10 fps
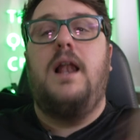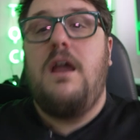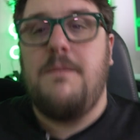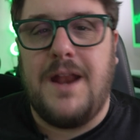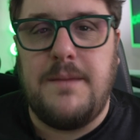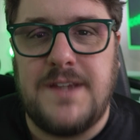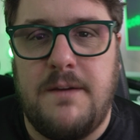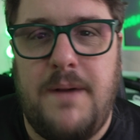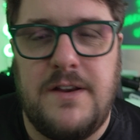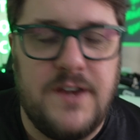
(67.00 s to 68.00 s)
Hello, my name is
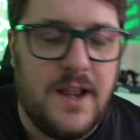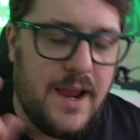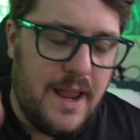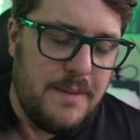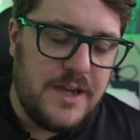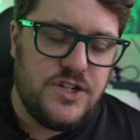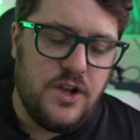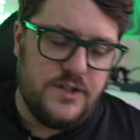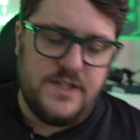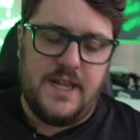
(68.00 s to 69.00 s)
Aaron Patrick. I am a
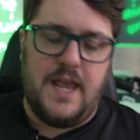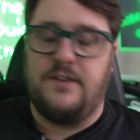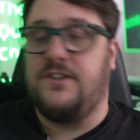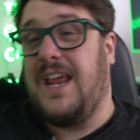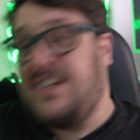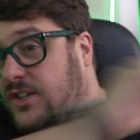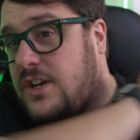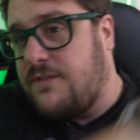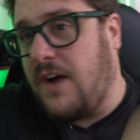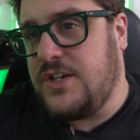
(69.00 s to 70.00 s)
chartered accountant, a
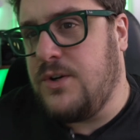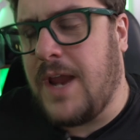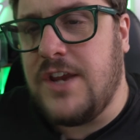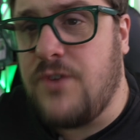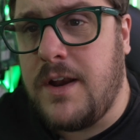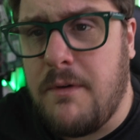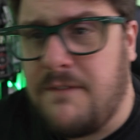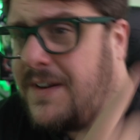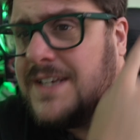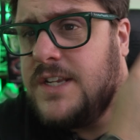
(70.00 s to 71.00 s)
certified UK trainer of Fan